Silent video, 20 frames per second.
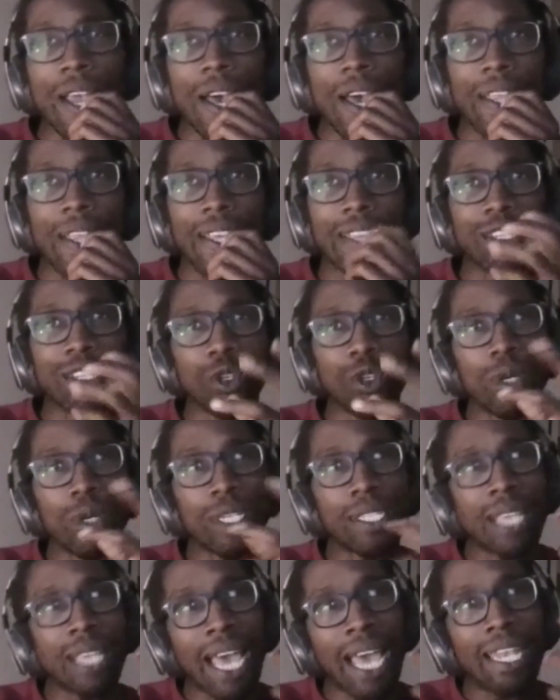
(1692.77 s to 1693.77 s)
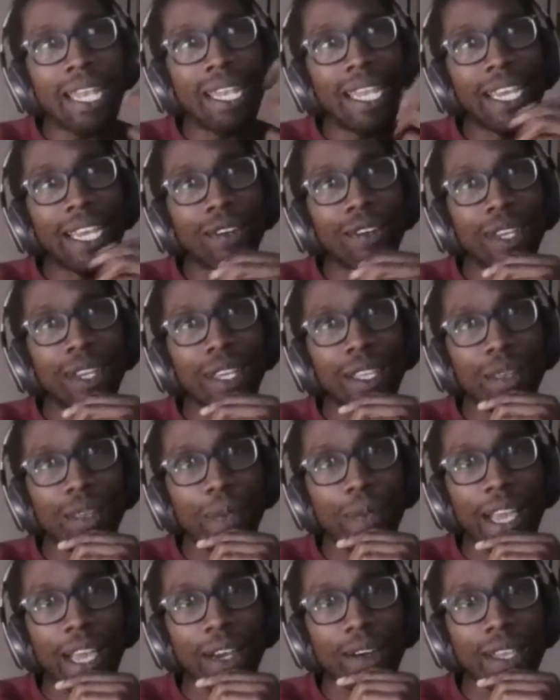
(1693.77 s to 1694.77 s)
I think there's always that lingering in the
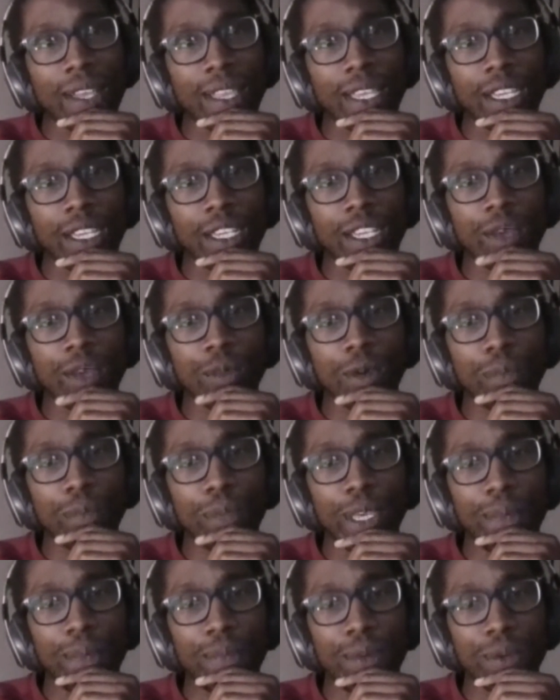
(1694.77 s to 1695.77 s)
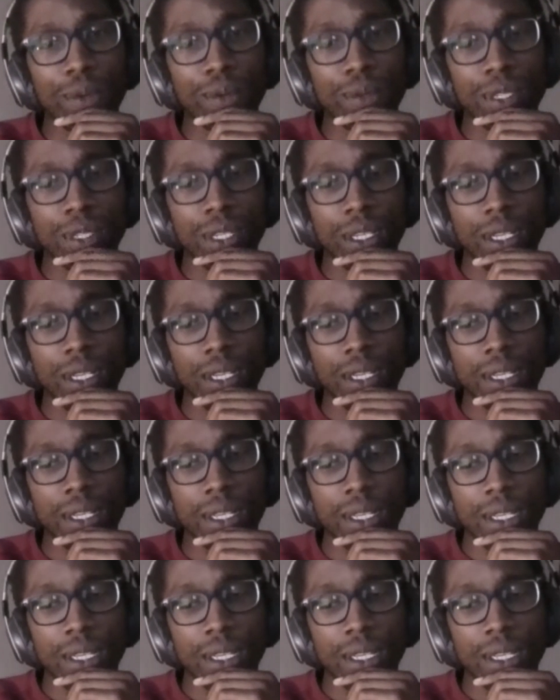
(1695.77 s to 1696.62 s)
background that you don't want people to